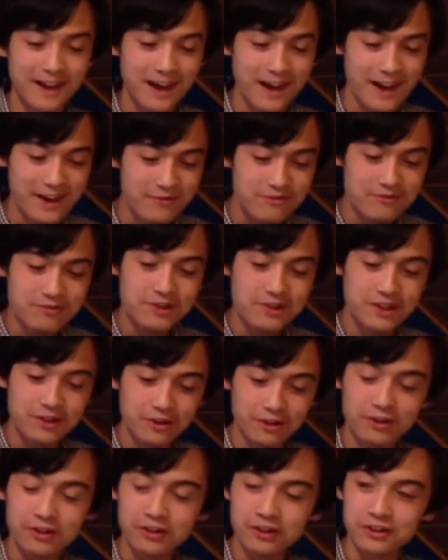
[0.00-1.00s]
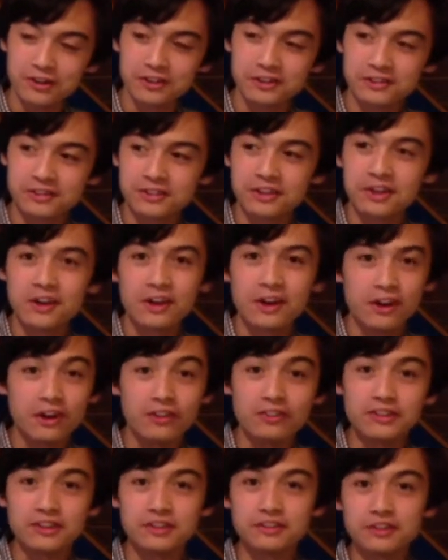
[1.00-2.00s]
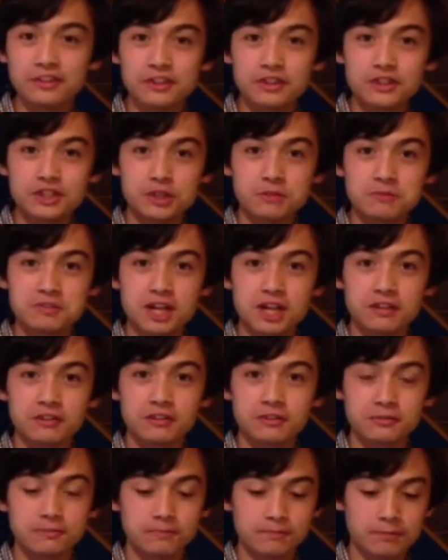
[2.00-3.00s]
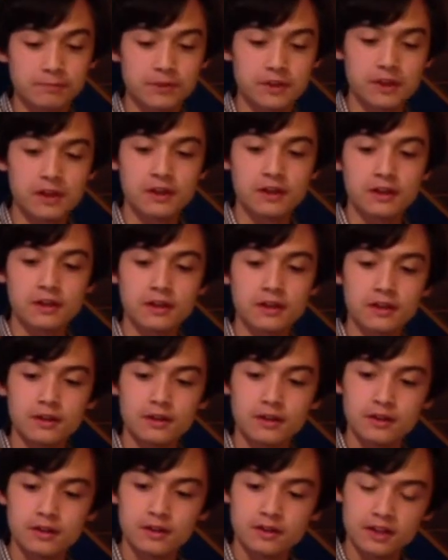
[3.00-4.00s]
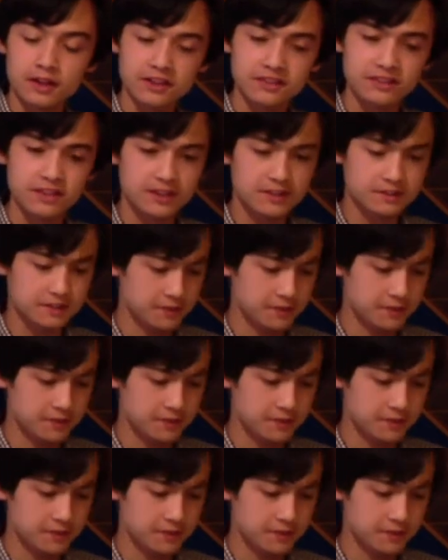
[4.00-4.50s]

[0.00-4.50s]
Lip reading: every August on this YouTube channel. Let's start